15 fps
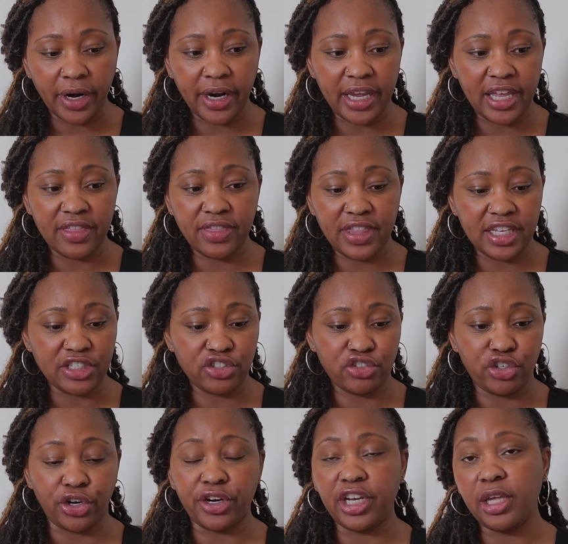in this
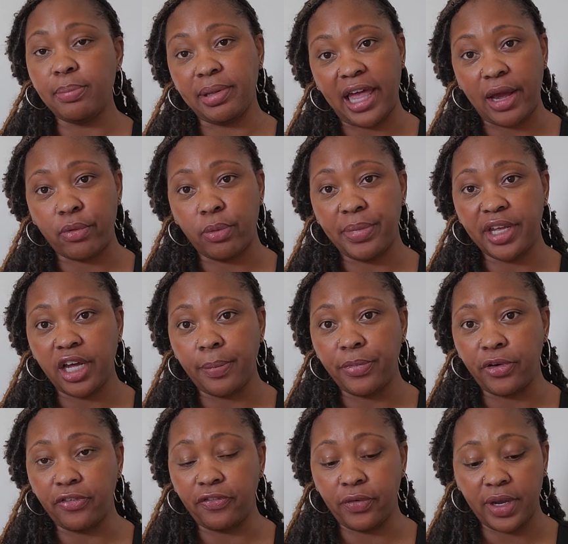journey, black will become
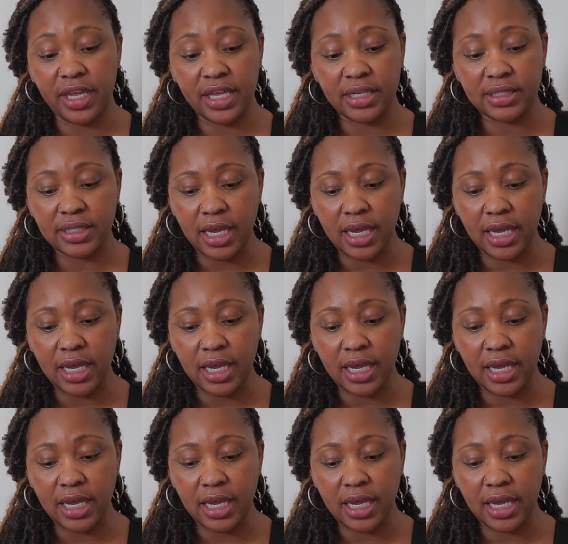your friend.